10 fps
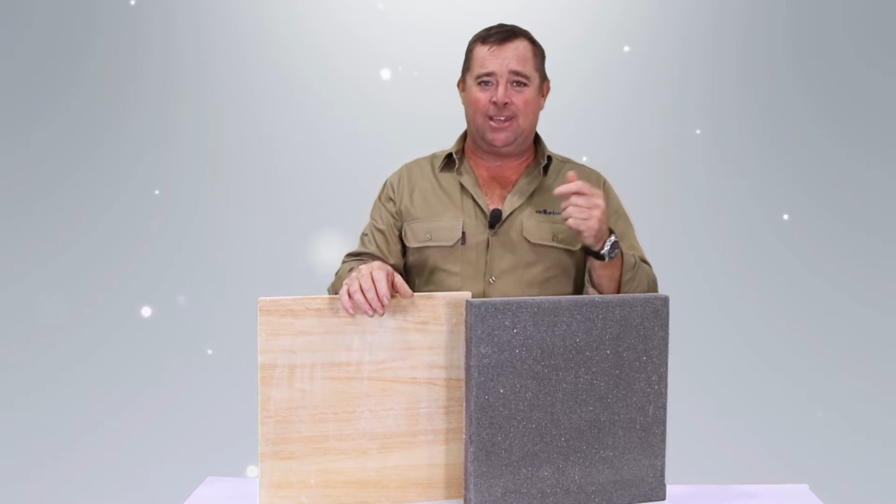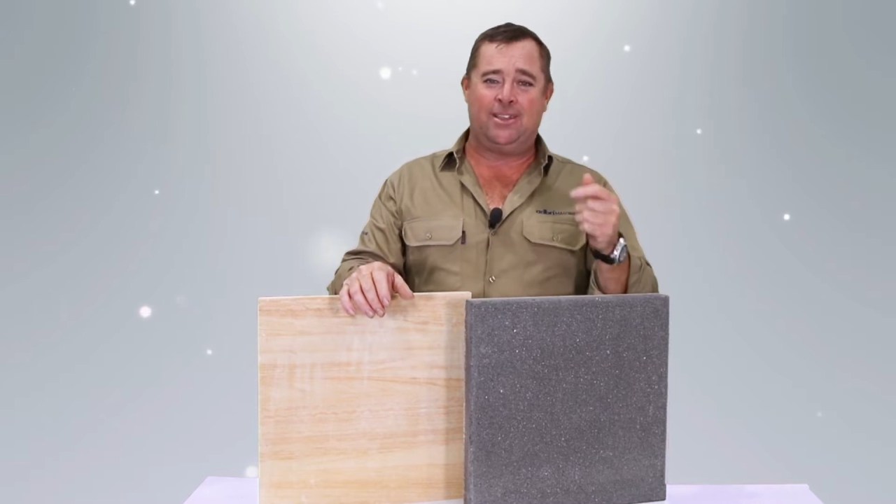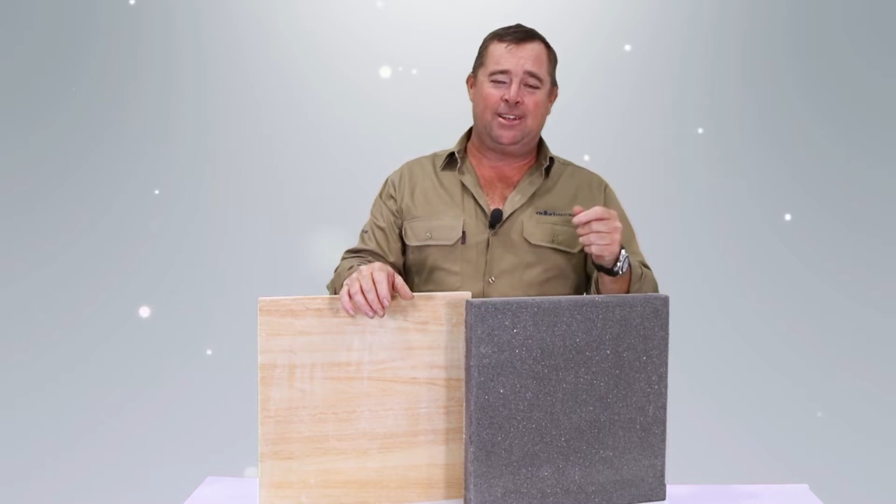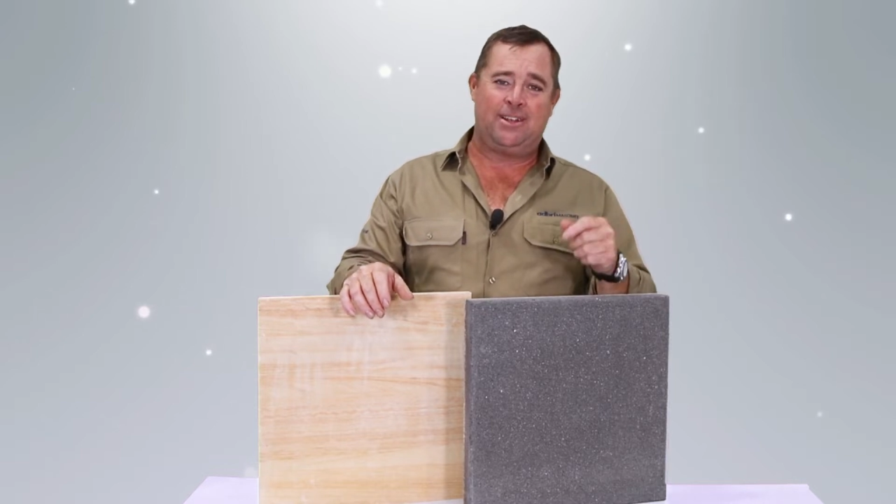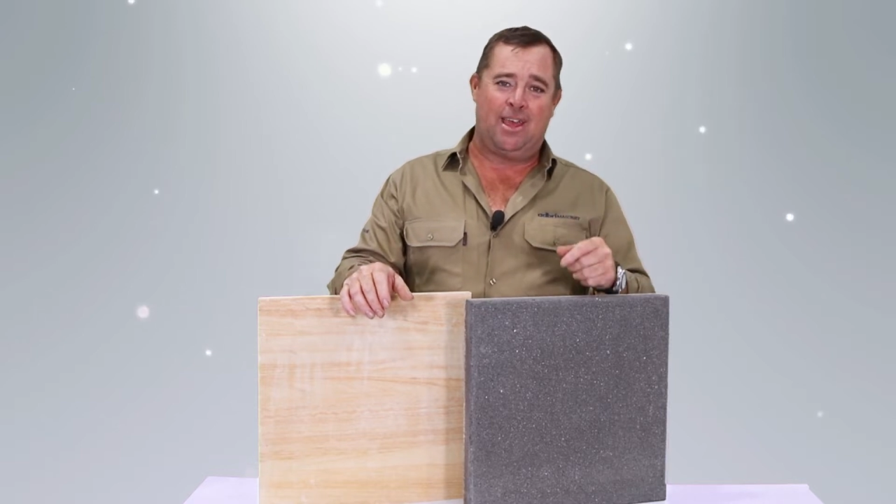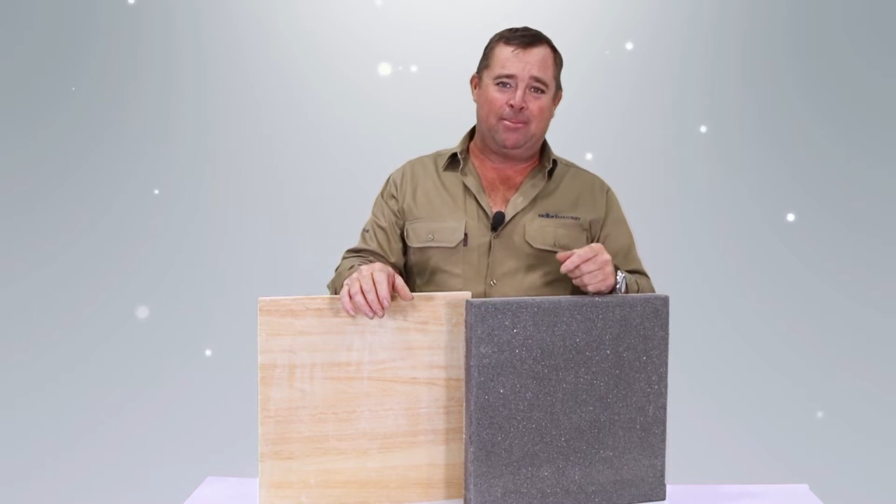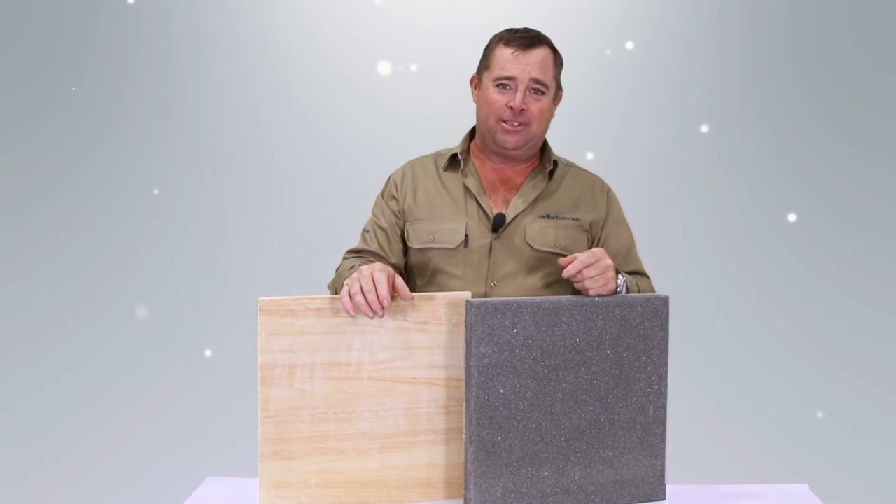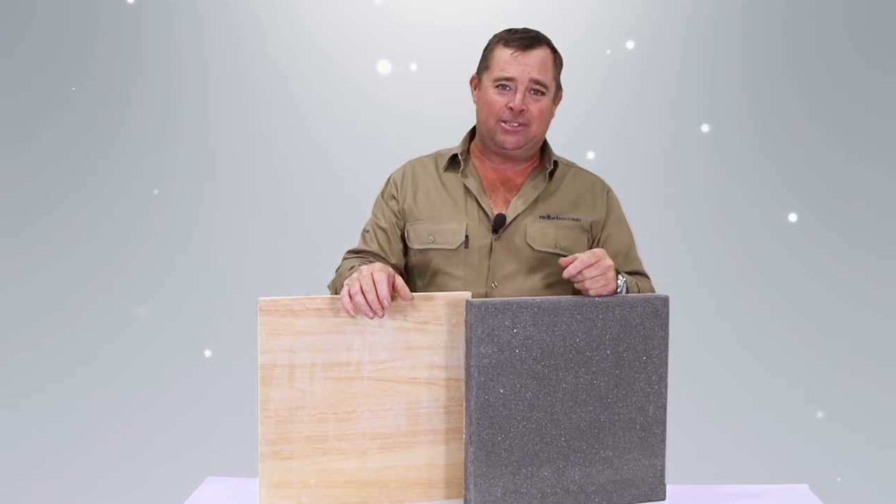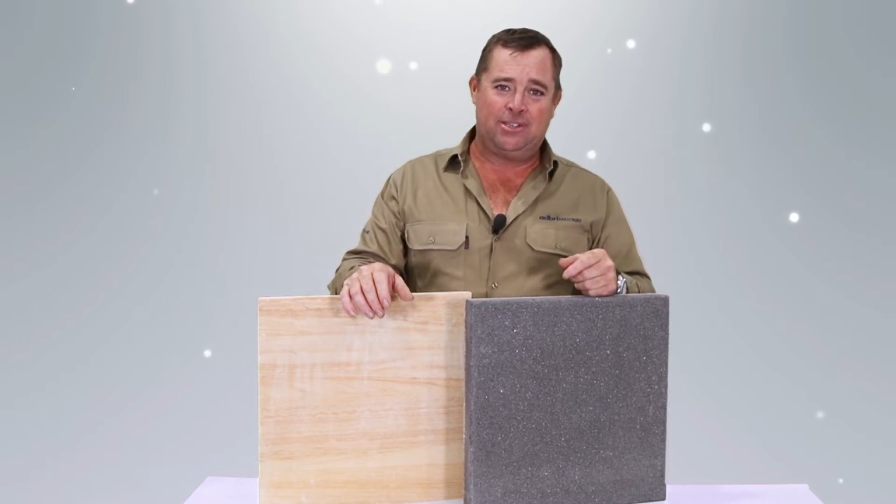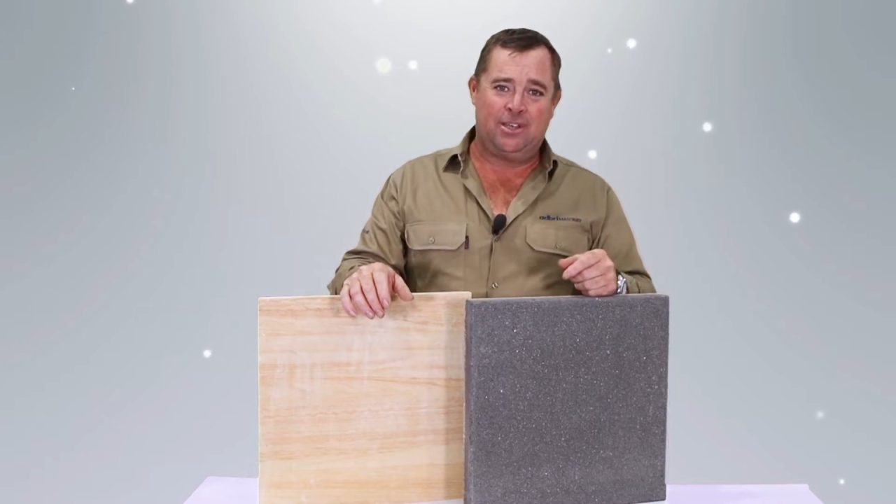and then
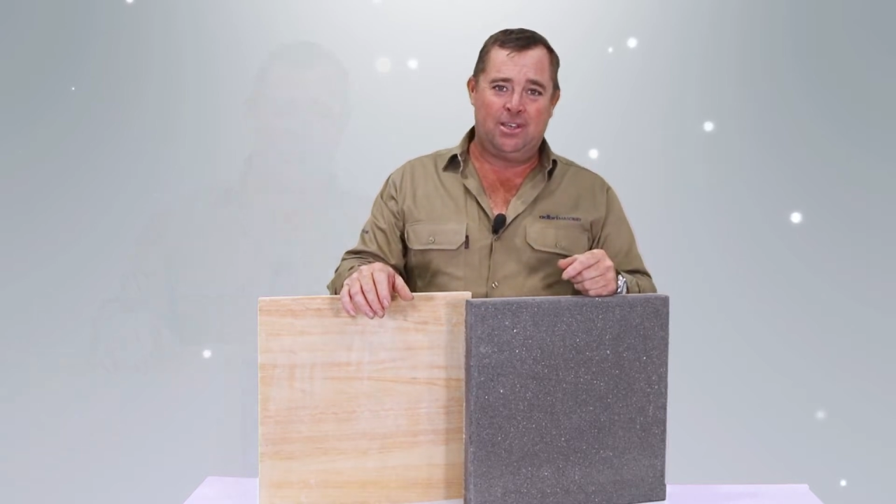damage.